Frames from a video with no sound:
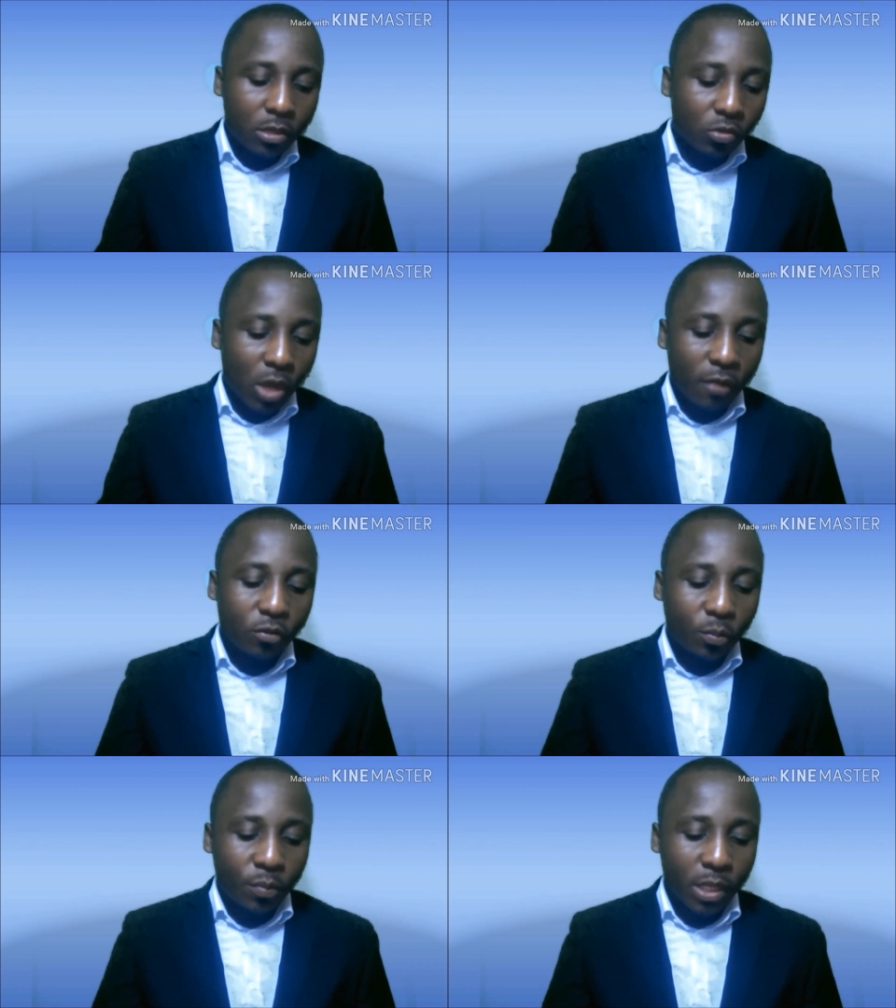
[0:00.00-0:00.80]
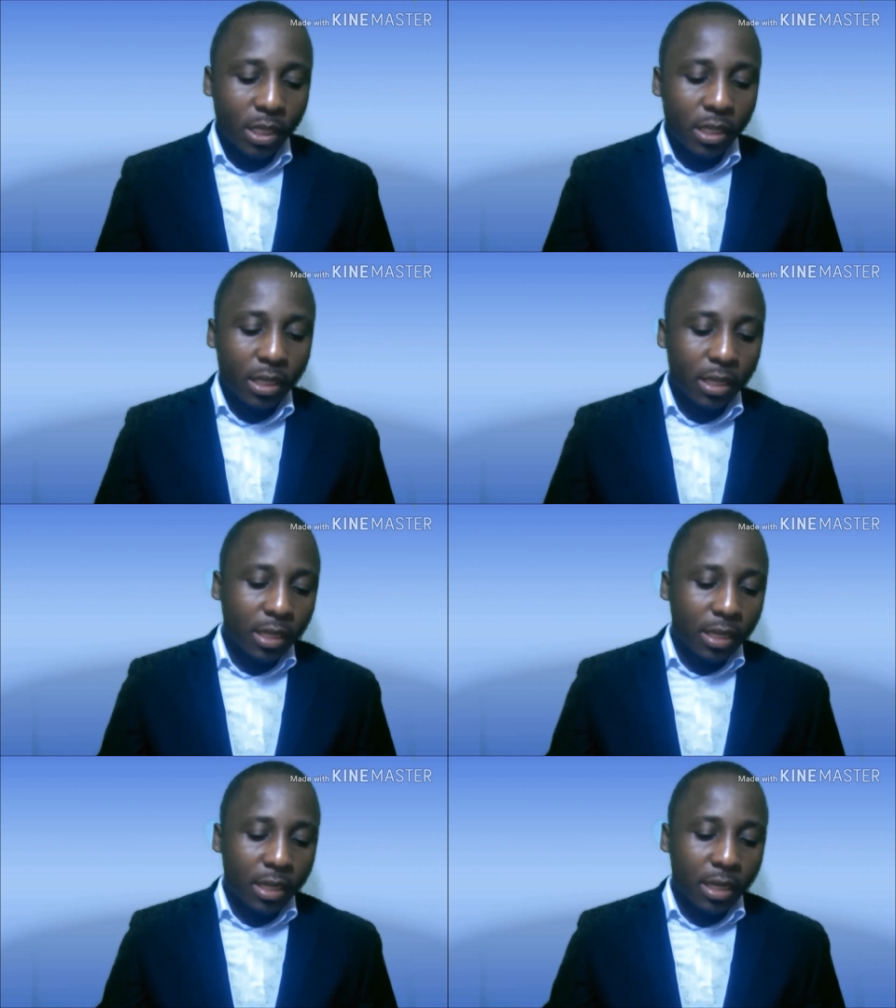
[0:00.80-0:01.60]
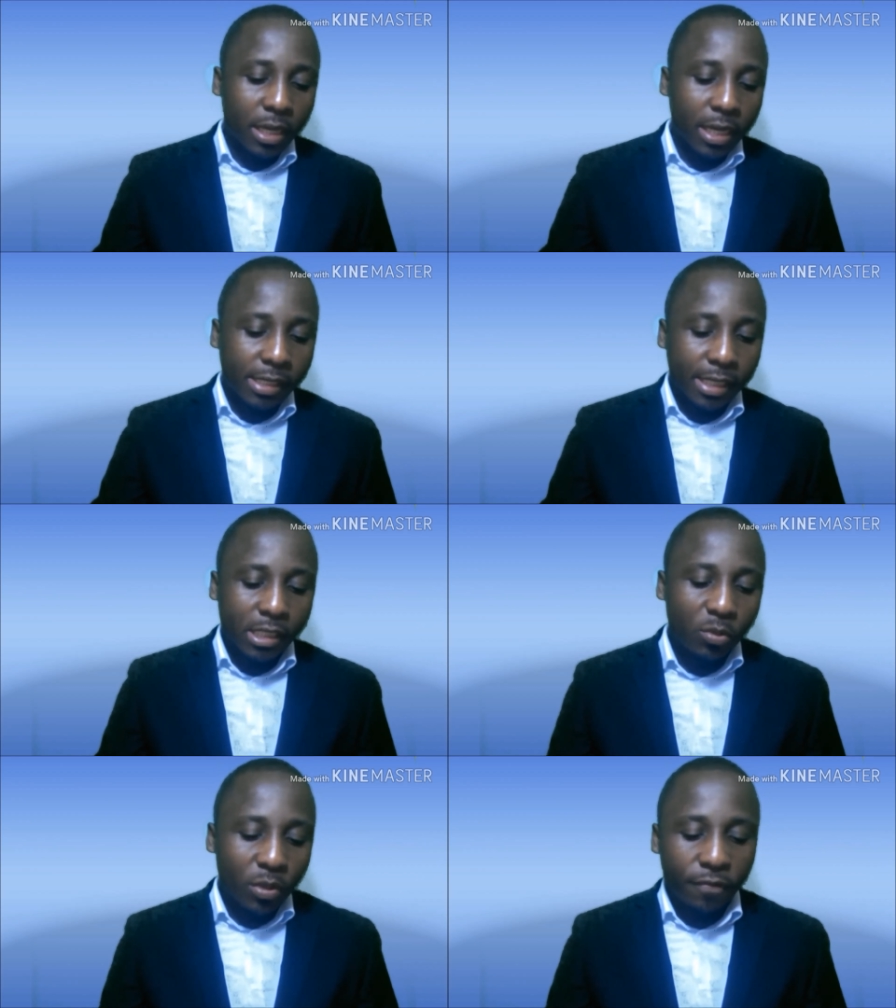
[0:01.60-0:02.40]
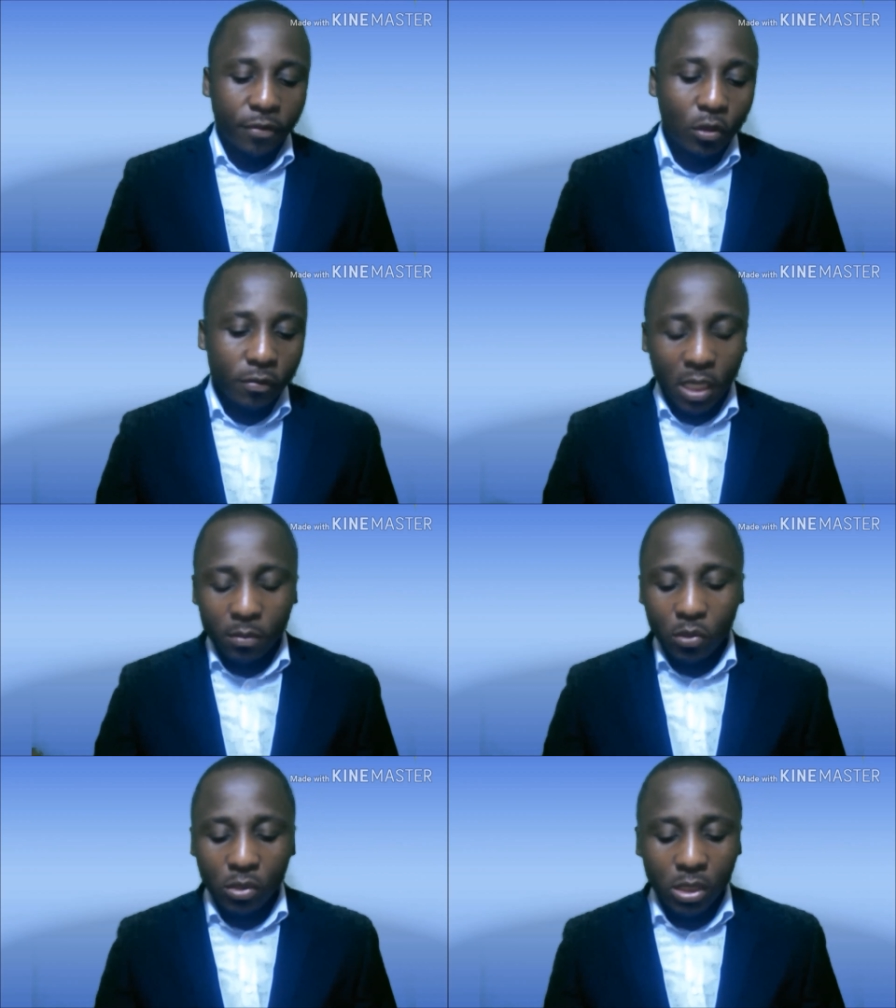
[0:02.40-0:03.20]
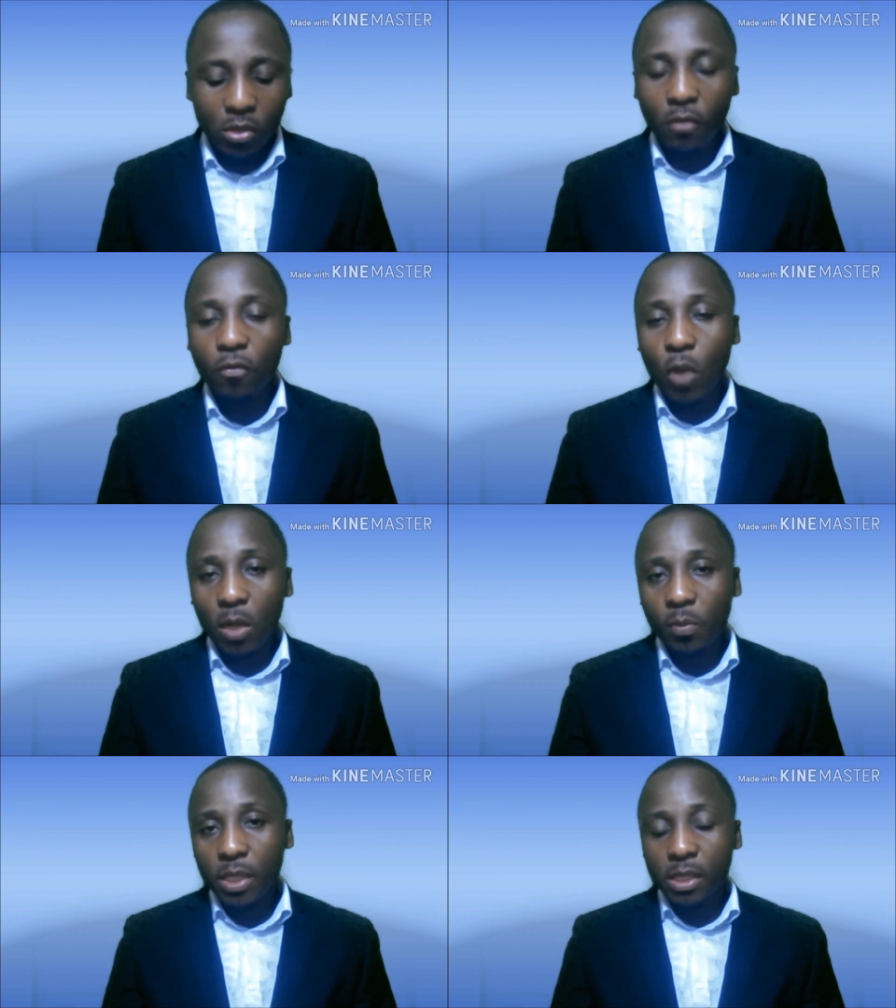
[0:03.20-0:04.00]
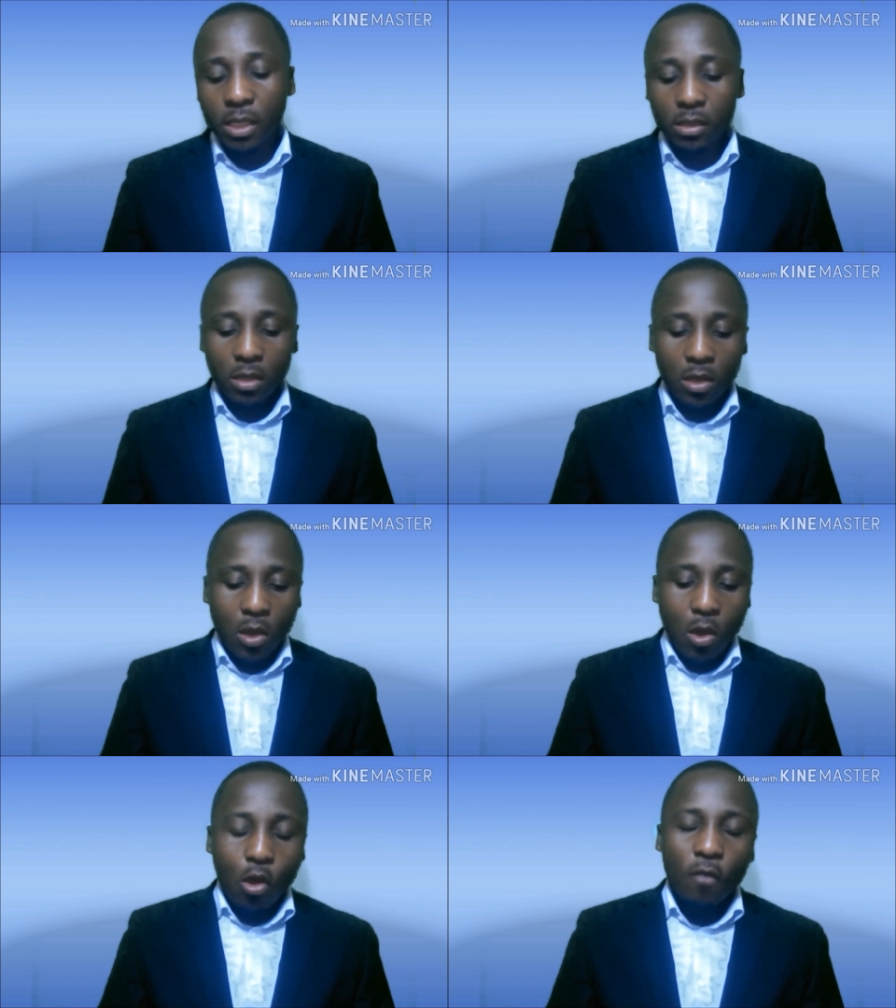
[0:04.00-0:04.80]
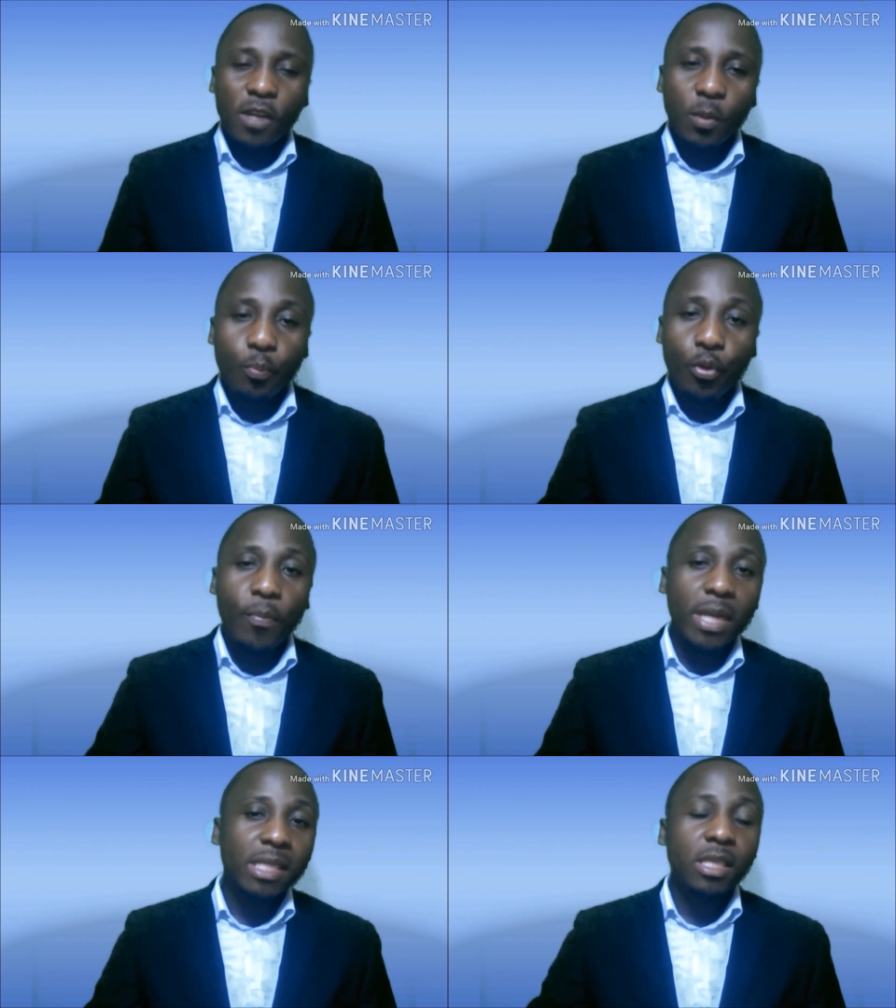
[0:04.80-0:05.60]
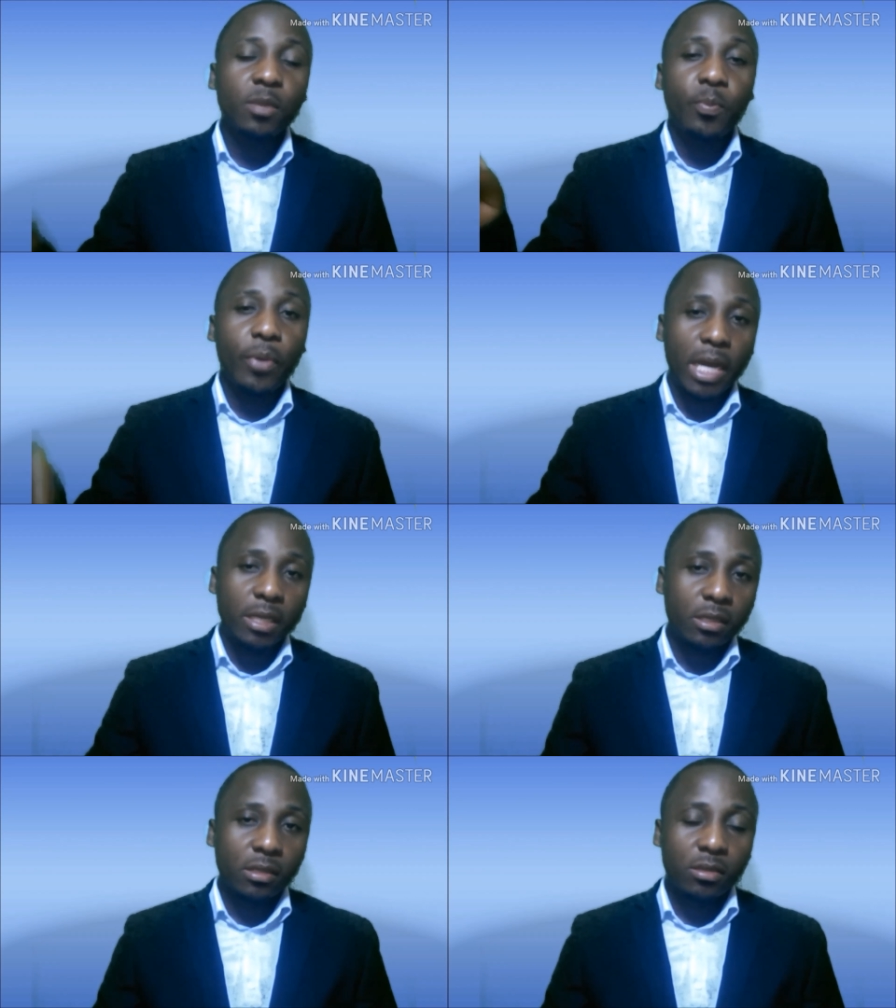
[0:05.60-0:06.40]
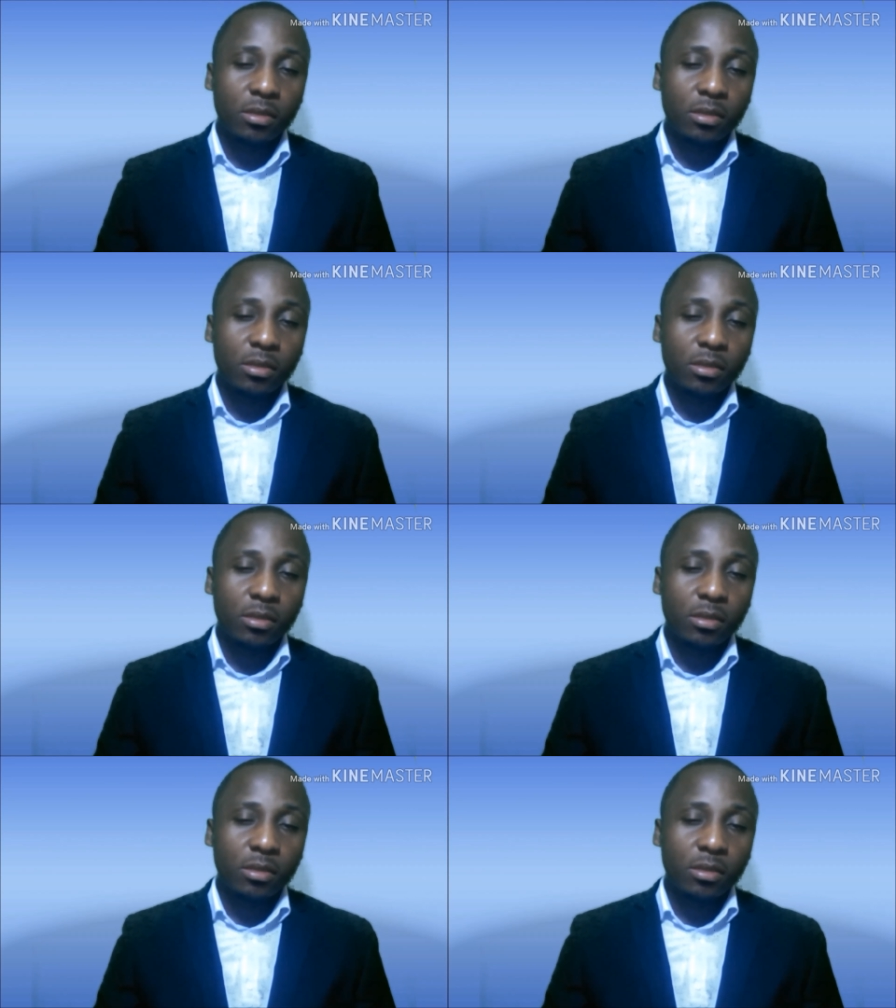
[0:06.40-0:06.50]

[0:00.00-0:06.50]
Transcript: You have to pay a settlement fee of stamp duty of 1% of the property price.